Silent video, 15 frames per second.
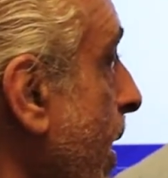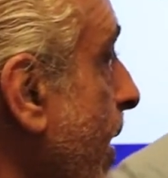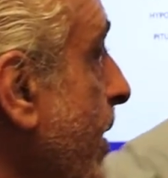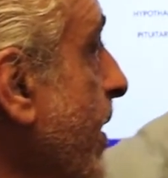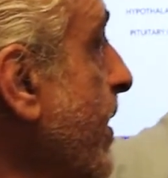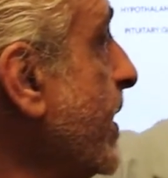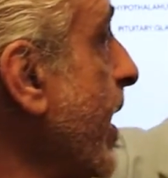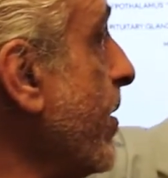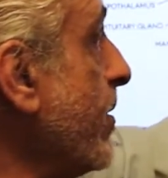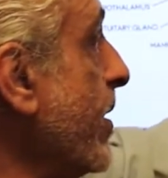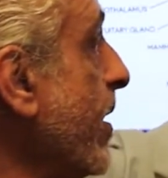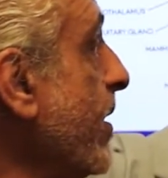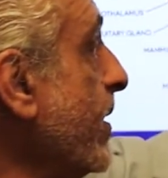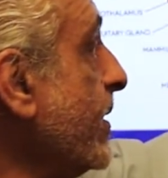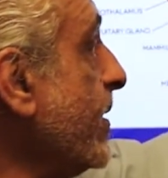This
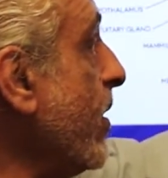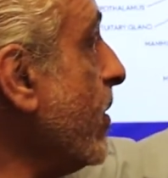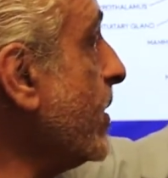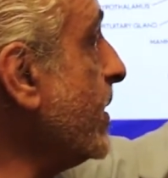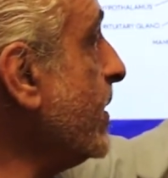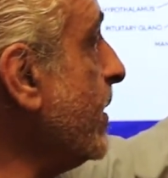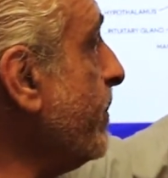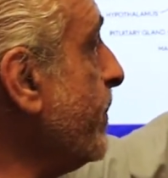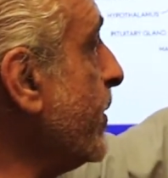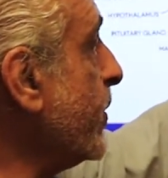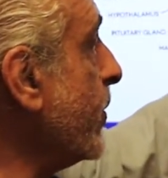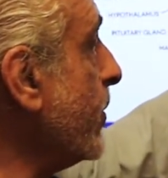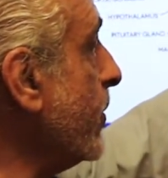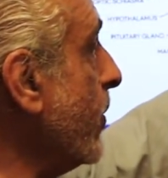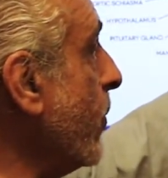area is the
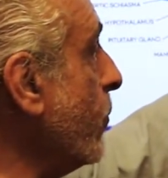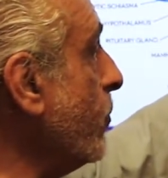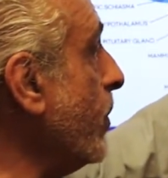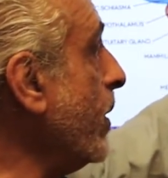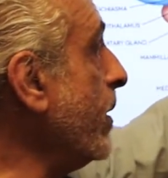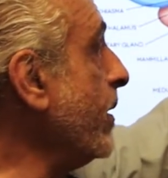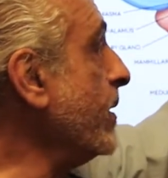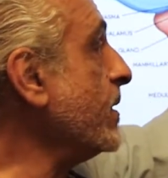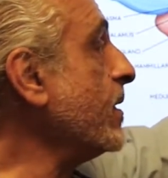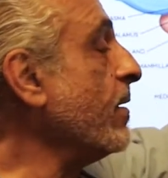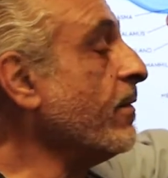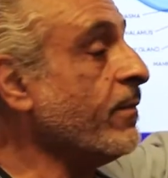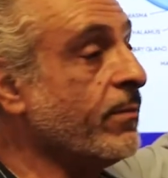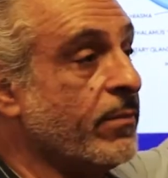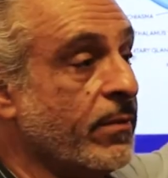occipital lobe, is
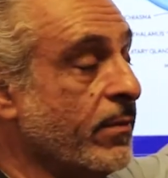the